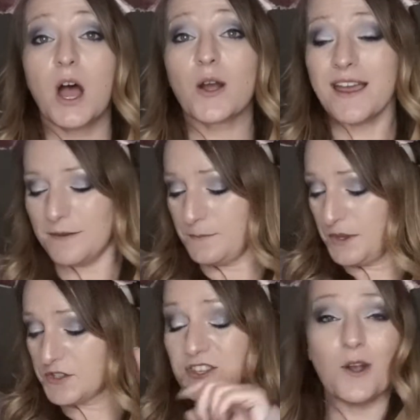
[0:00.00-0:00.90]
Okay,
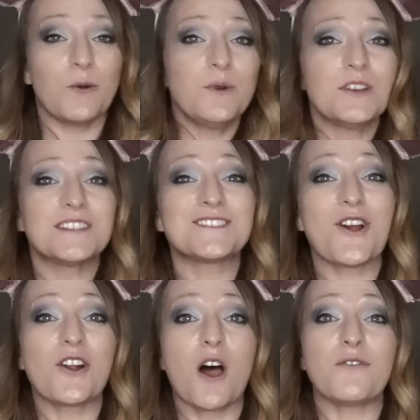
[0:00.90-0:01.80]
so
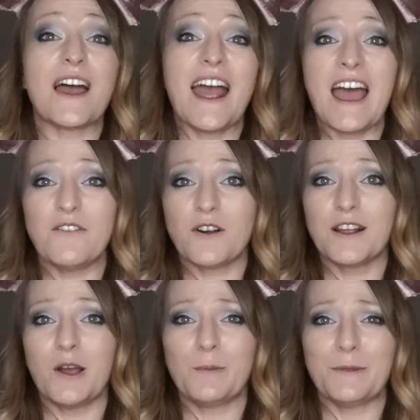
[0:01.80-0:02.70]
start off, I have
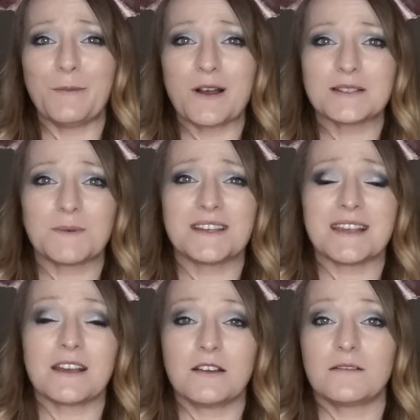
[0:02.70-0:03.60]
already opened the box because
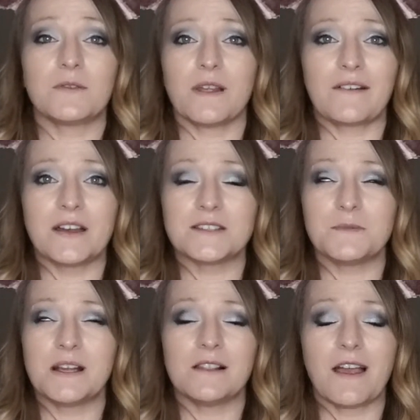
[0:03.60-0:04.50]
I feel like I've got so
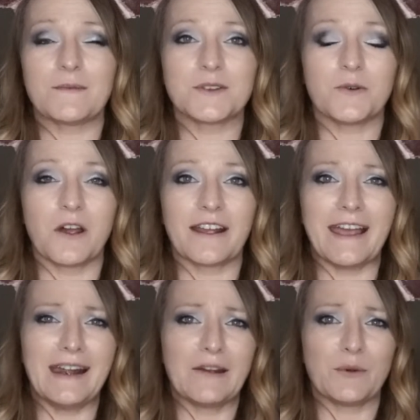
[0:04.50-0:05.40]
many collabs going on, I
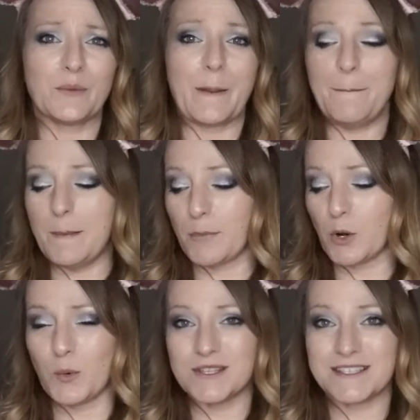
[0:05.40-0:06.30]
can't ever
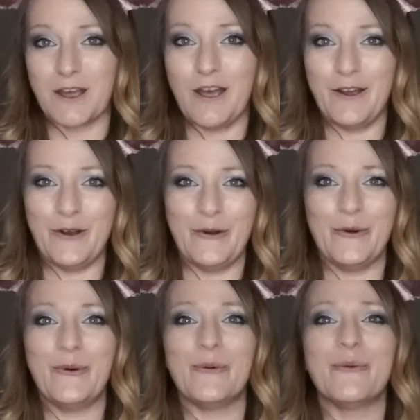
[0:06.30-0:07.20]
remember what
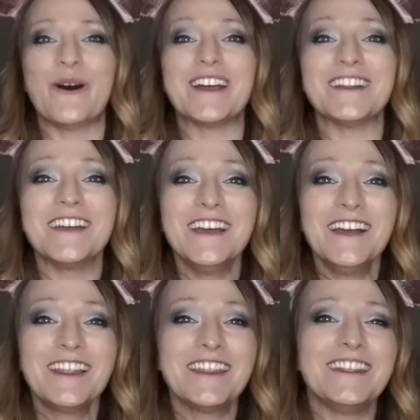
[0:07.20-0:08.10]

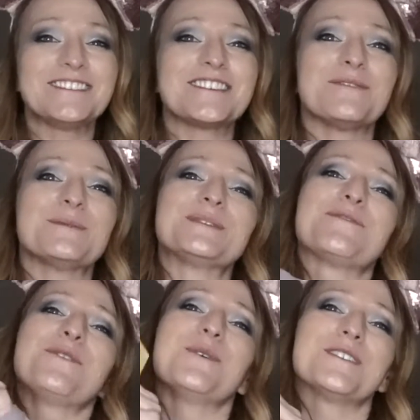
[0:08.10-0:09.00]
the gimbal's
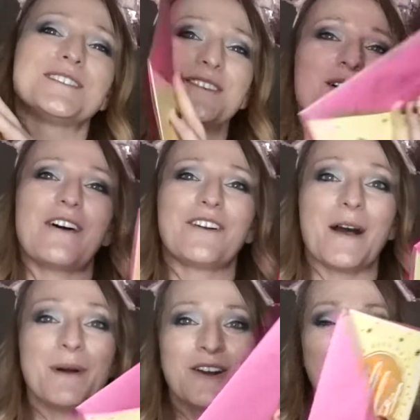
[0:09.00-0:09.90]
for. So I've
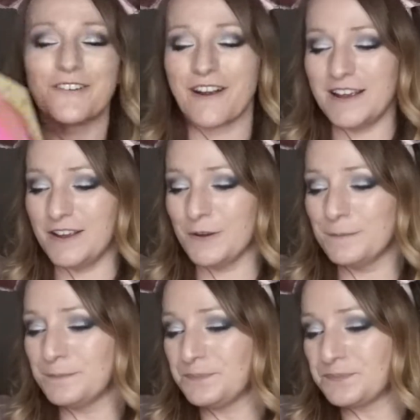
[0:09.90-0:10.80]
got my card right here.
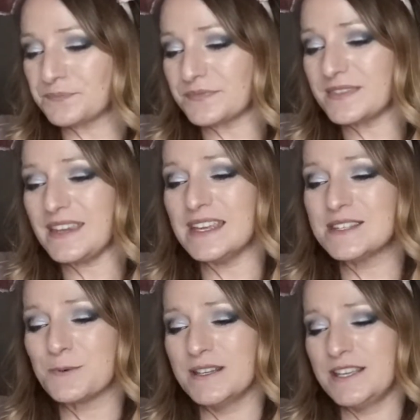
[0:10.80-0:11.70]

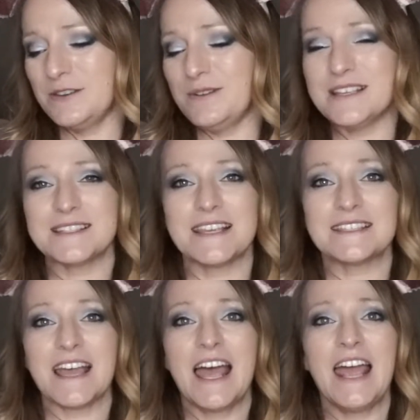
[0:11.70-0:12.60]
It's really cute, it says
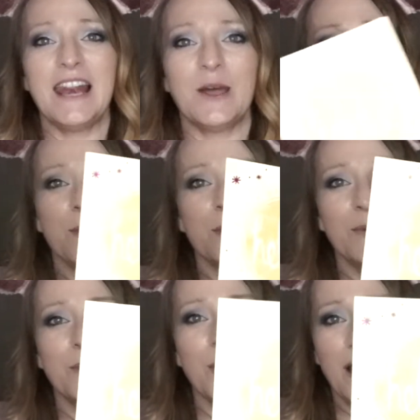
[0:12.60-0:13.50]

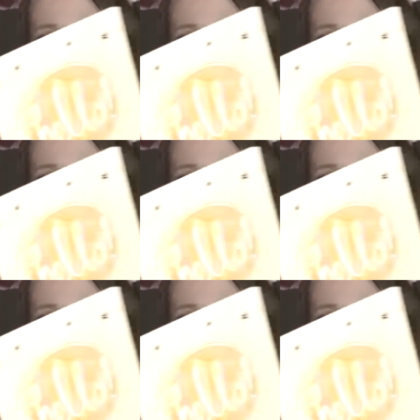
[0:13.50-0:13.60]
hello.